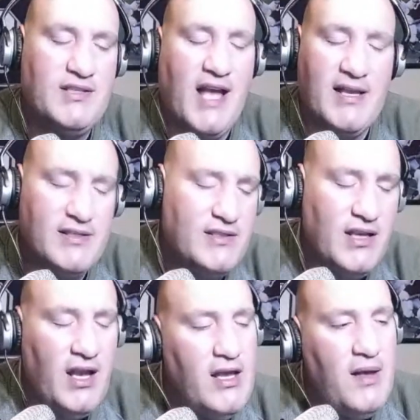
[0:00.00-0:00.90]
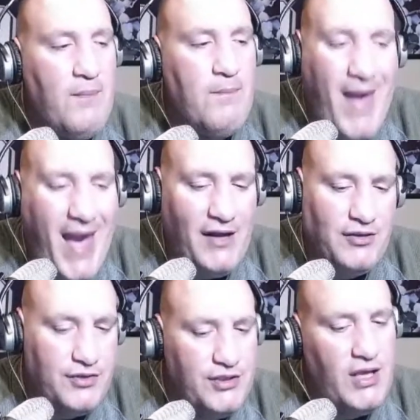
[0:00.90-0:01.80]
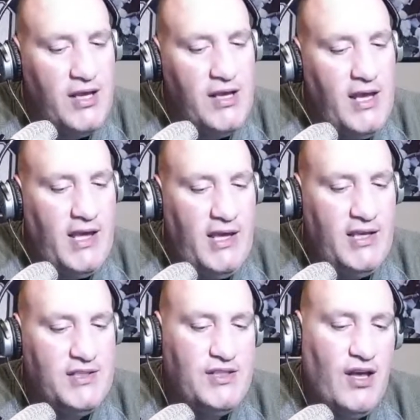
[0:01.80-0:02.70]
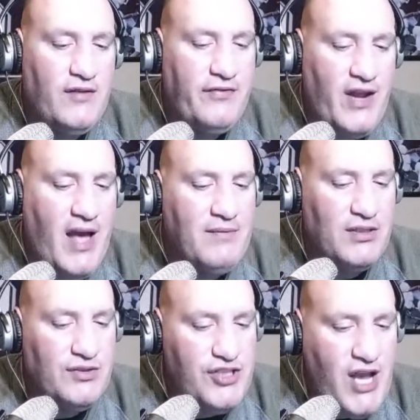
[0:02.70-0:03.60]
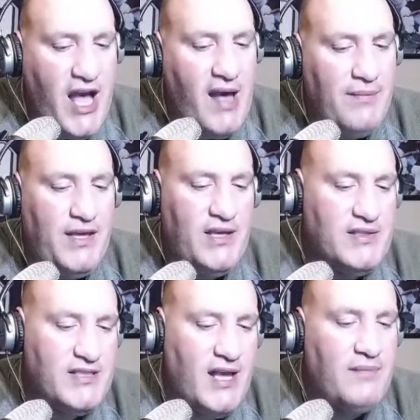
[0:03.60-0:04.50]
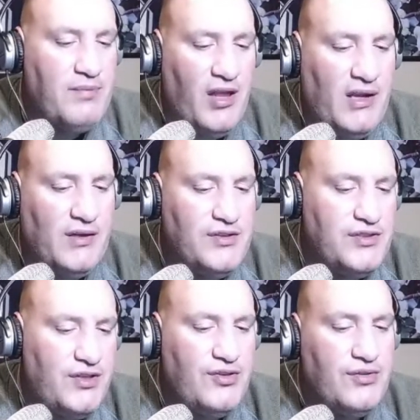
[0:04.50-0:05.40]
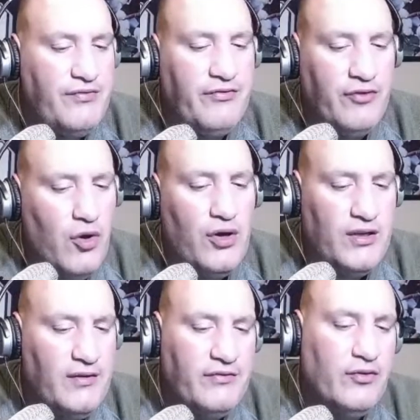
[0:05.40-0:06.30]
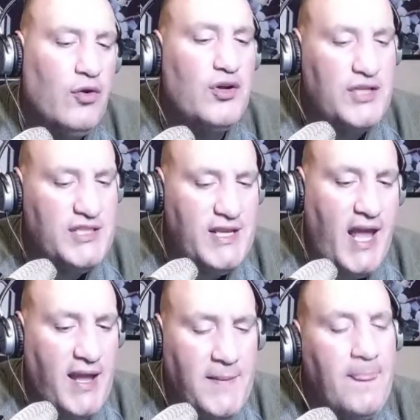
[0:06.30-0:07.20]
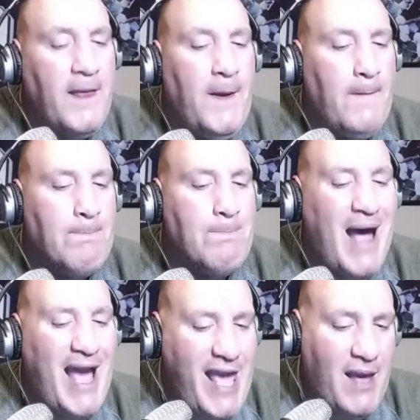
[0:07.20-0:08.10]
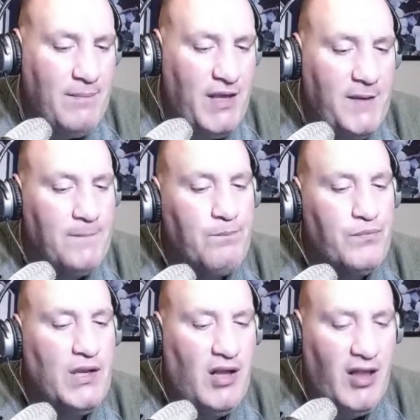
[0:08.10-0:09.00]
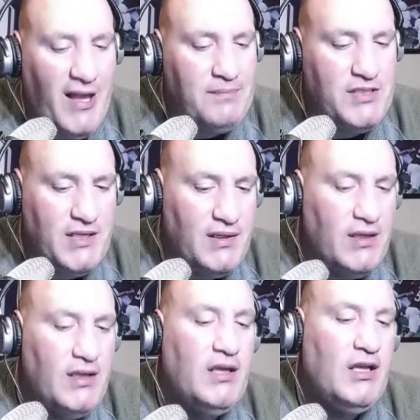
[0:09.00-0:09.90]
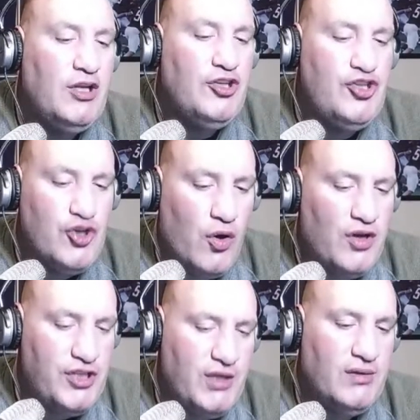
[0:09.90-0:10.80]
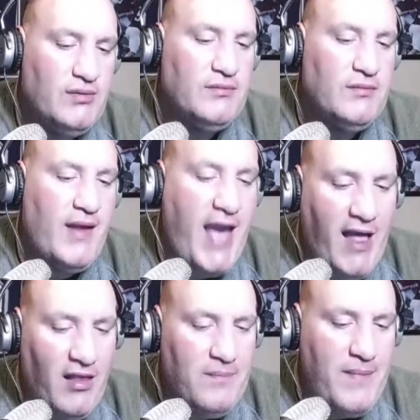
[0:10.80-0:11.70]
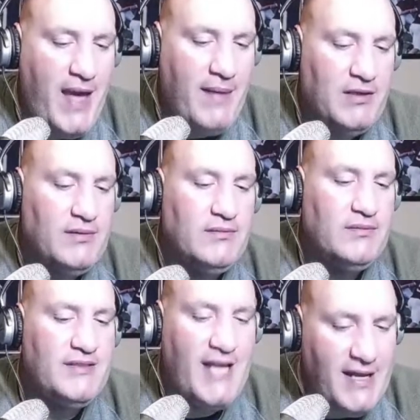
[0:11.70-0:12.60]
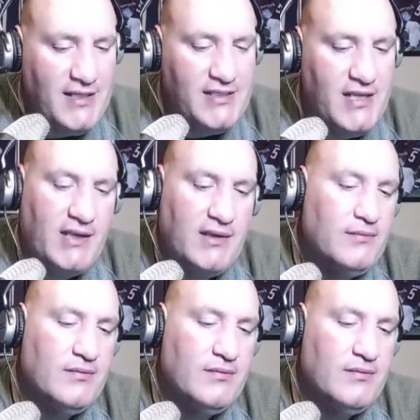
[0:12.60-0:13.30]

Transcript: says matters. He's done a phenomenal job. He has sent players to Florida, Florida State, Miami, Clemson, Georgia, Alabama, Tennessee,